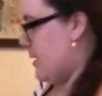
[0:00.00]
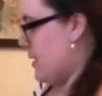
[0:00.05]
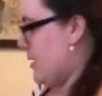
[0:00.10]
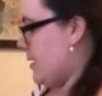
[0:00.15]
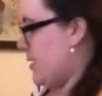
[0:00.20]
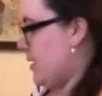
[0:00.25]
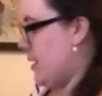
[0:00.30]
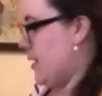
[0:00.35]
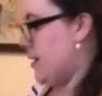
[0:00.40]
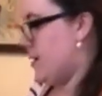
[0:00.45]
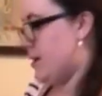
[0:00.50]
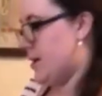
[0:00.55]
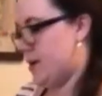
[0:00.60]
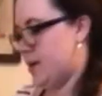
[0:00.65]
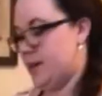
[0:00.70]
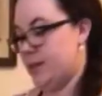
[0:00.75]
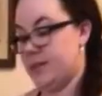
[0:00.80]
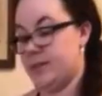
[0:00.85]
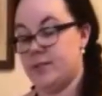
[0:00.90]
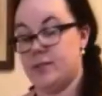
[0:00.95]
And here
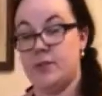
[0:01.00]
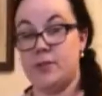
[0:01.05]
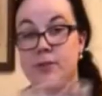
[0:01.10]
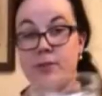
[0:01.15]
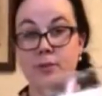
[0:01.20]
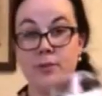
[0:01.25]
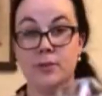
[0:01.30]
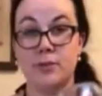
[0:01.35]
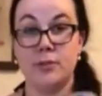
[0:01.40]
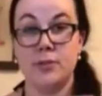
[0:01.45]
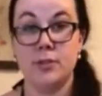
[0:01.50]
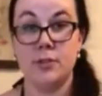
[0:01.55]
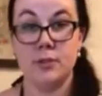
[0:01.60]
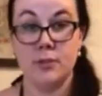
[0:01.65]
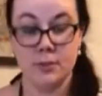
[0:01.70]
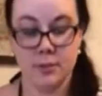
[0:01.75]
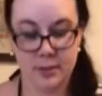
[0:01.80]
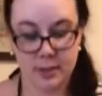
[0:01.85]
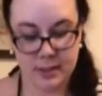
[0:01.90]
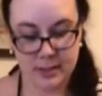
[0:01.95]
is
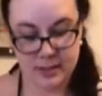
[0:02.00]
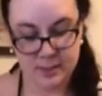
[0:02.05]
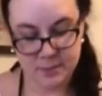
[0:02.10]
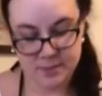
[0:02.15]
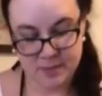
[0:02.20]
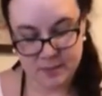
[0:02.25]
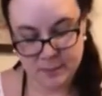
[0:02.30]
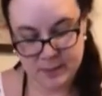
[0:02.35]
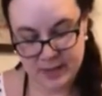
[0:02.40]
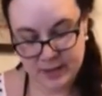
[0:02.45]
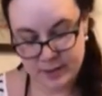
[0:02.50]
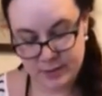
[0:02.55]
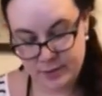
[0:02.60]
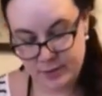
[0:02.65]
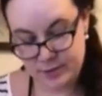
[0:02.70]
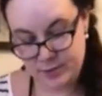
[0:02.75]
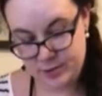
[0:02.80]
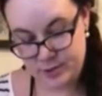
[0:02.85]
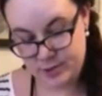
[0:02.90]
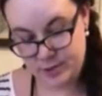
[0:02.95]
2 cups
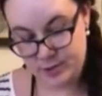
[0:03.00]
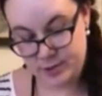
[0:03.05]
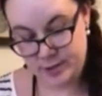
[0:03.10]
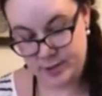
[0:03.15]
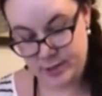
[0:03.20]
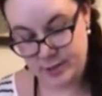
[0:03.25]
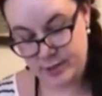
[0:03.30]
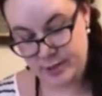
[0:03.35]
powdered sugar.